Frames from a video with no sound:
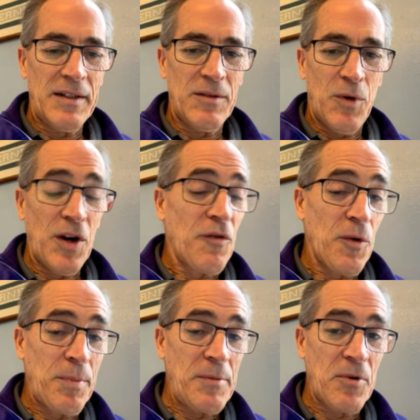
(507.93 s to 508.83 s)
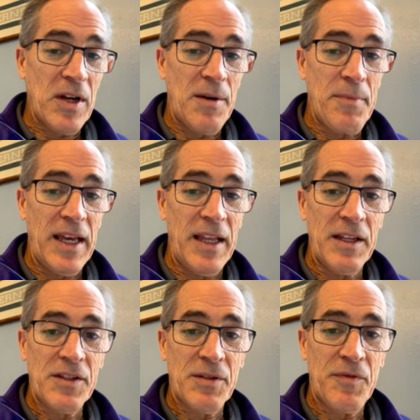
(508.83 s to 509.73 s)
wonderful people come in
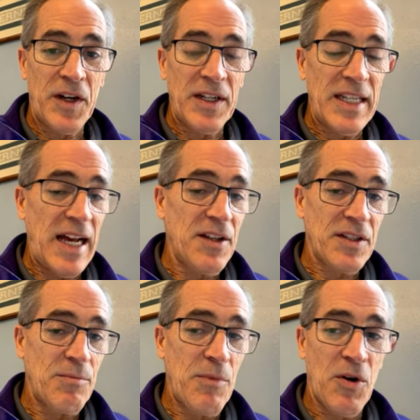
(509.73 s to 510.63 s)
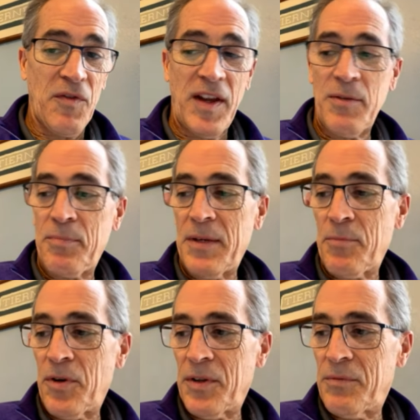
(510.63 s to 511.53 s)
and some very talented, motivated
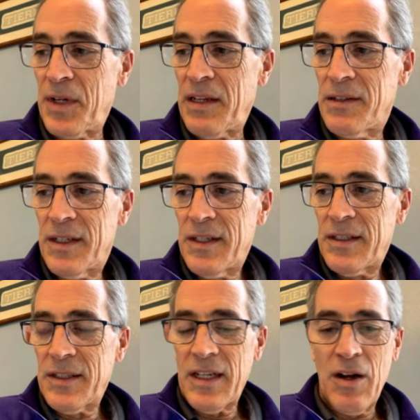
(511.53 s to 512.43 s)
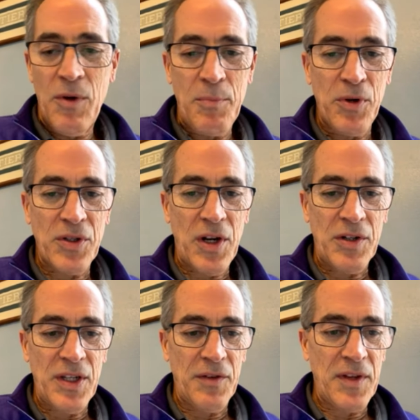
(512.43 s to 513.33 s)
people. And we, you know, we pushed
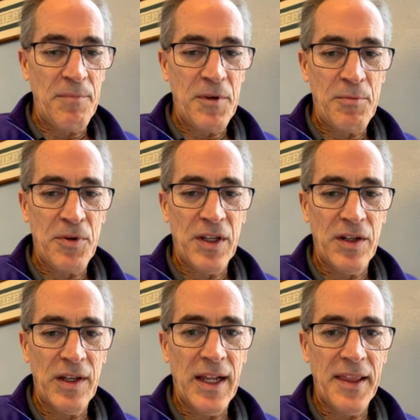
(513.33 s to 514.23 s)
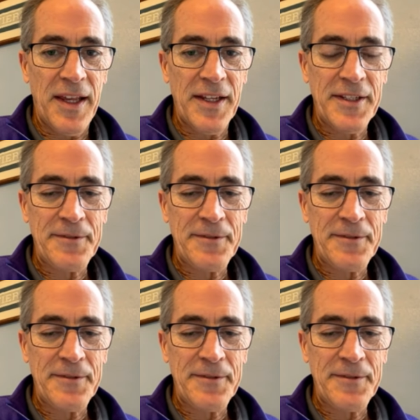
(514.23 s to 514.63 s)
ourselves up there pretty good, I think.